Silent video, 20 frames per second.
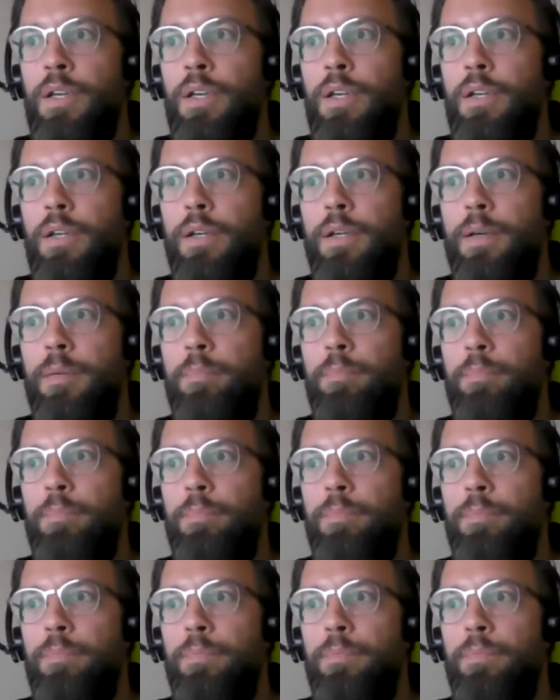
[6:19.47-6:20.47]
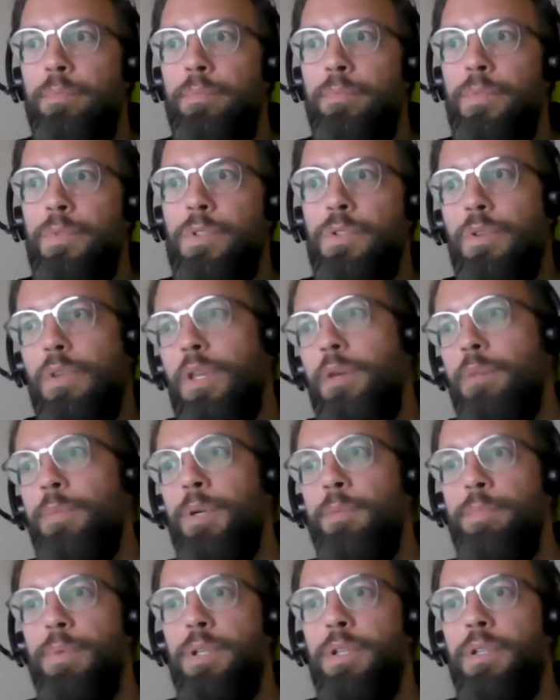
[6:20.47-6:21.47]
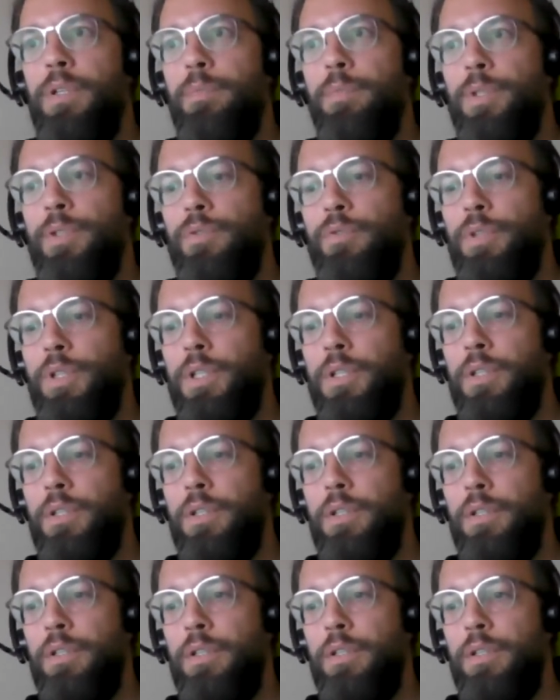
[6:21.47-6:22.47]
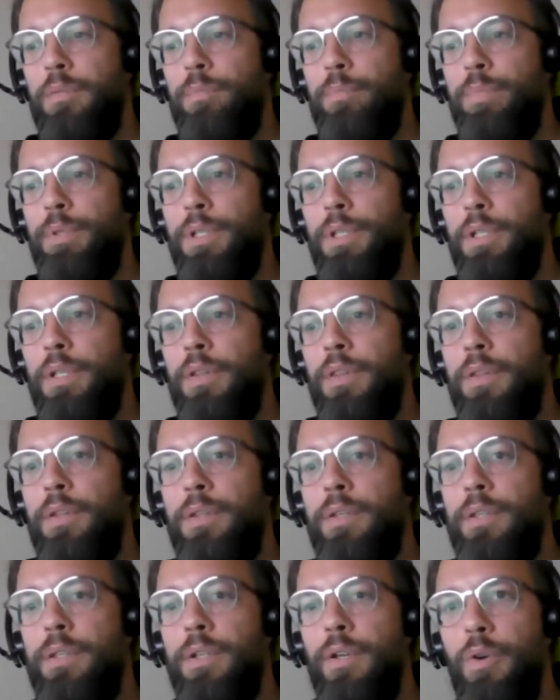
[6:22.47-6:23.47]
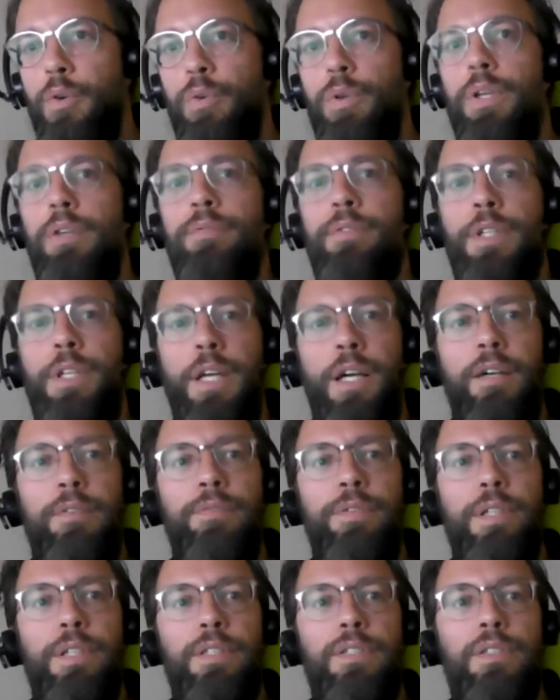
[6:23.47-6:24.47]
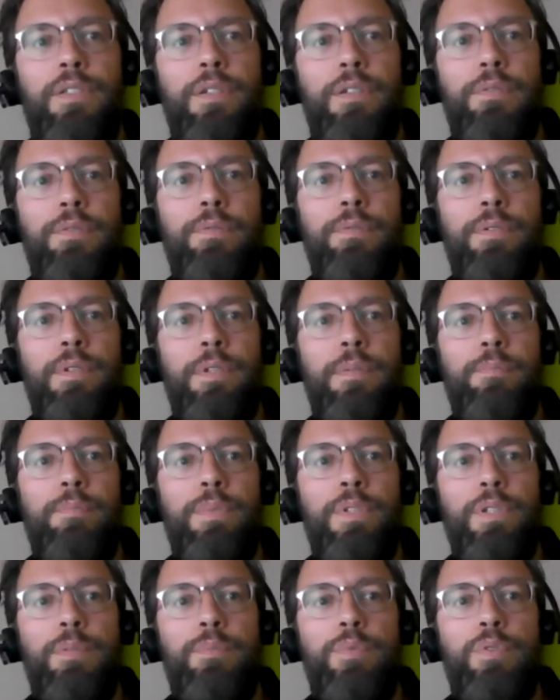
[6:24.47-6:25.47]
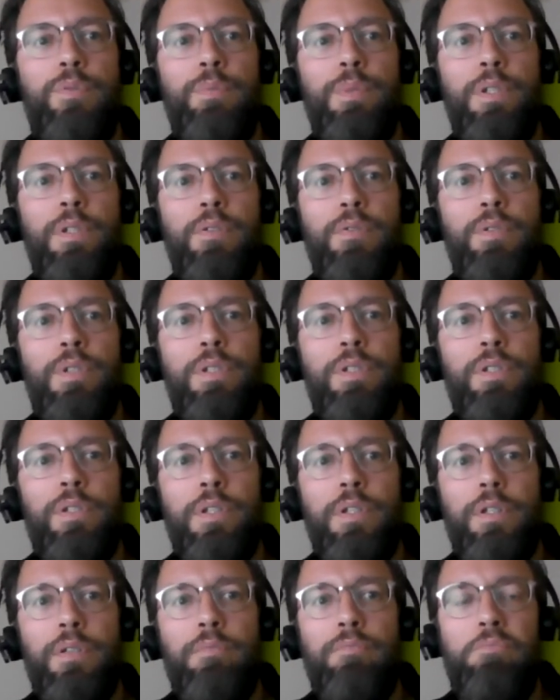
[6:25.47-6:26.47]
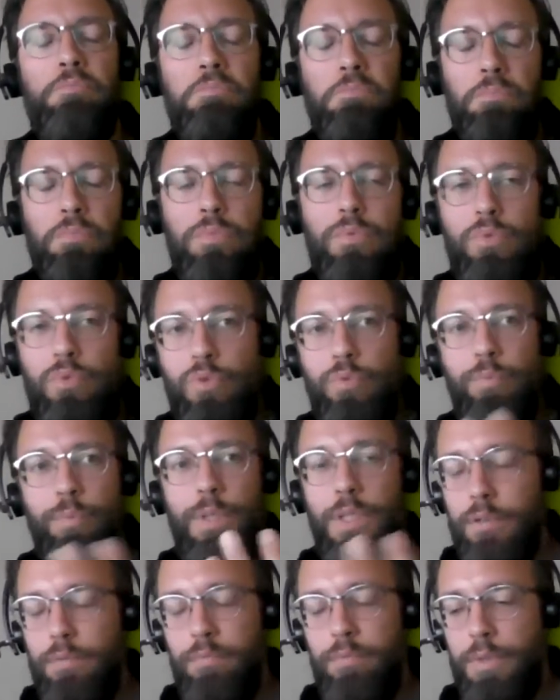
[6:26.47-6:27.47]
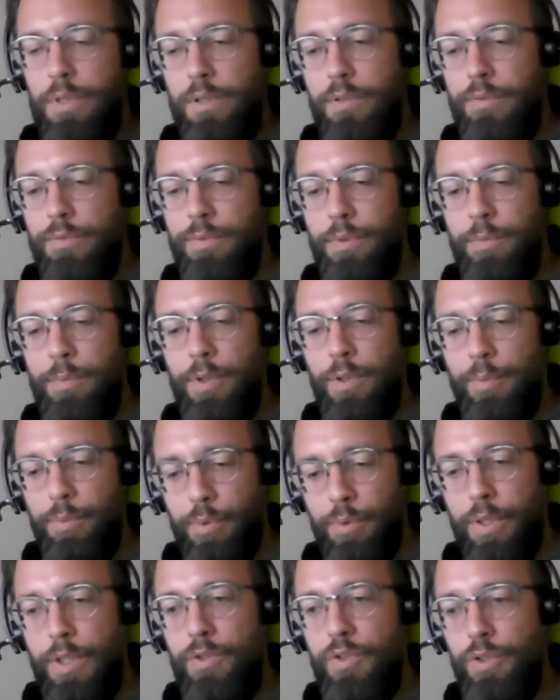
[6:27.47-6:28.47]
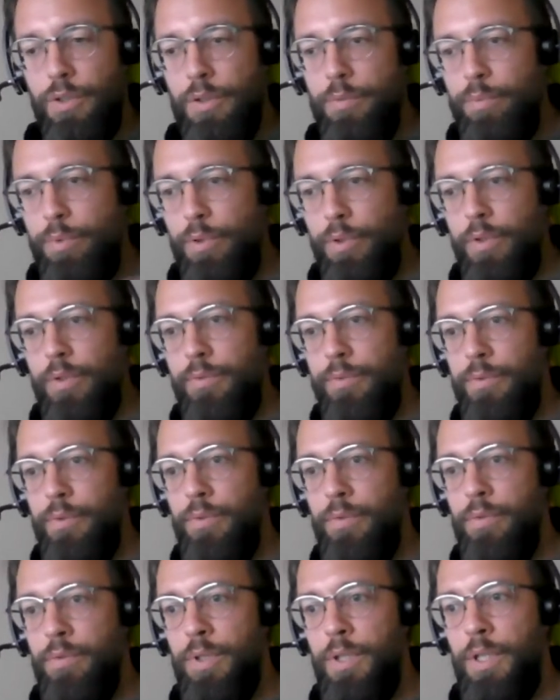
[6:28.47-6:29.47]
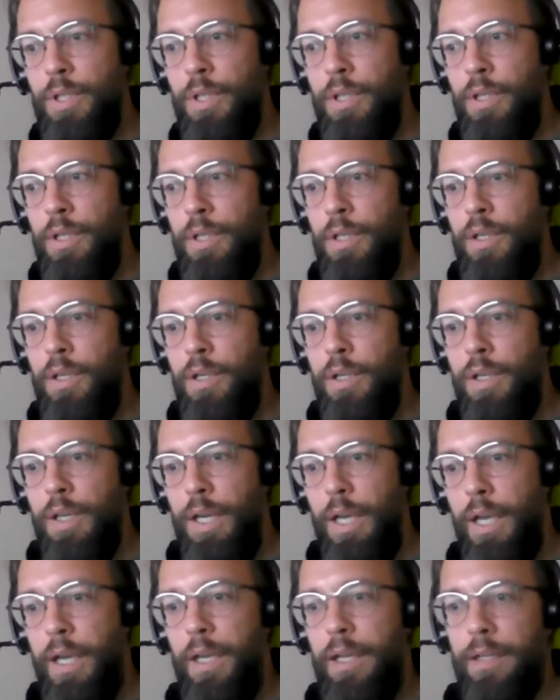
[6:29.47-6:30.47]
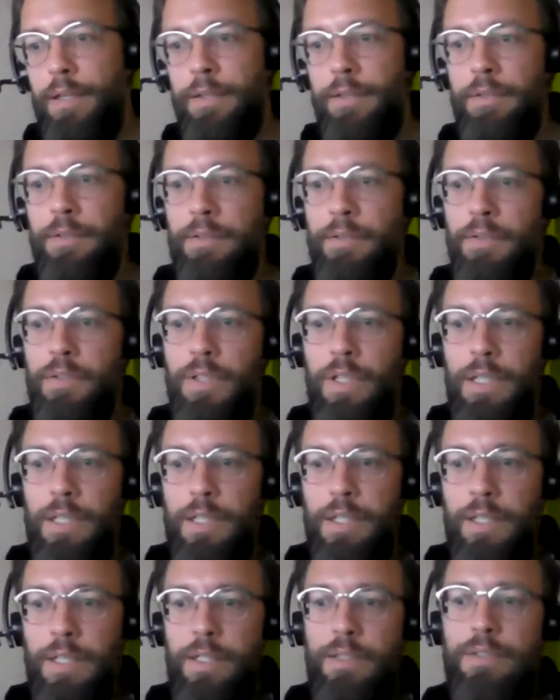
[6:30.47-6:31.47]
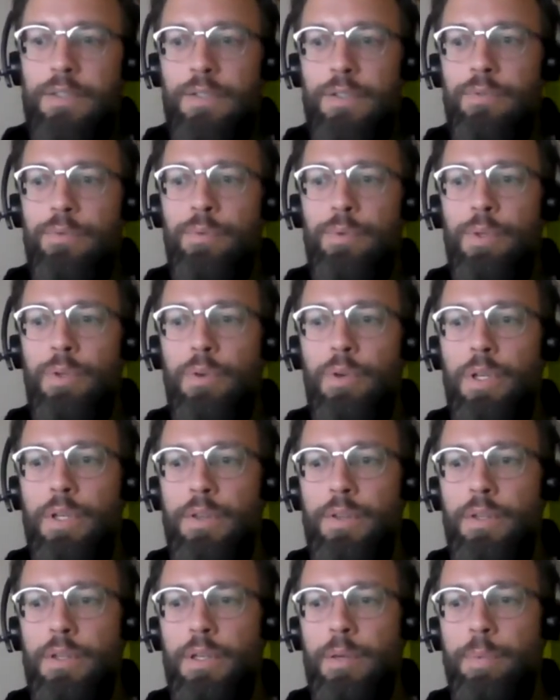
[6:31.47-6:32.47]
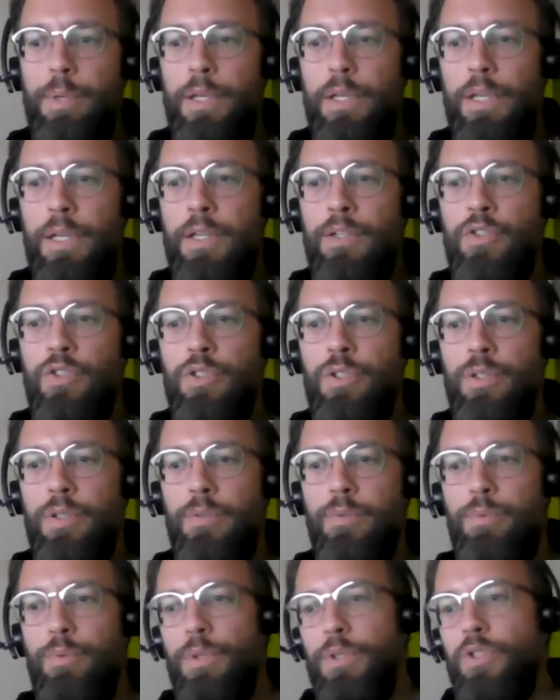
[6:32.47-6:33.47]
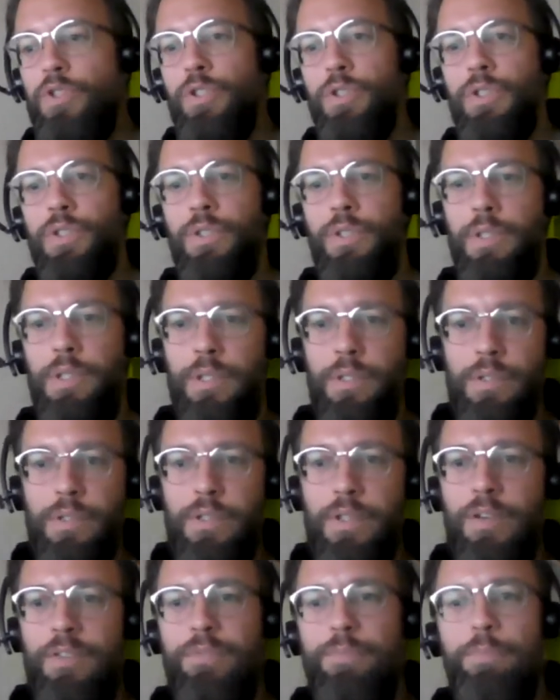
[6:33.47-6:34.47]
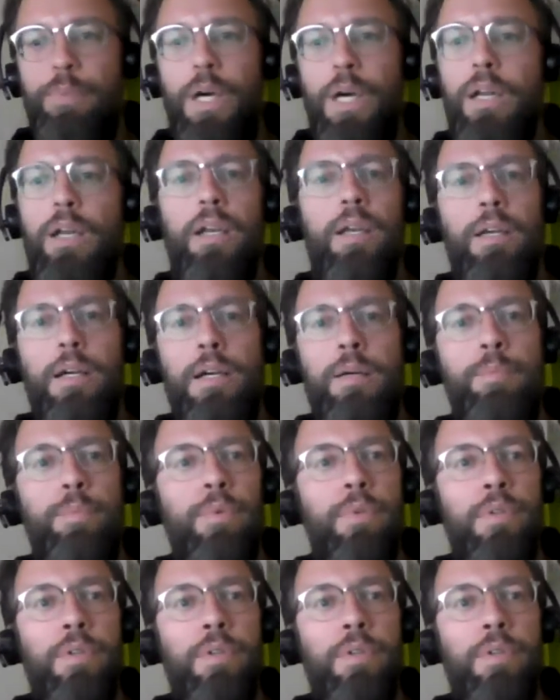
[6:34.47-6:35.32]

Um, so that might be a little bit trickier, but the low-level Kafka stuff um, seems to be interesting to me uh, from an operational point of view. And I guess if we look at the application, if we just see stuff piling up,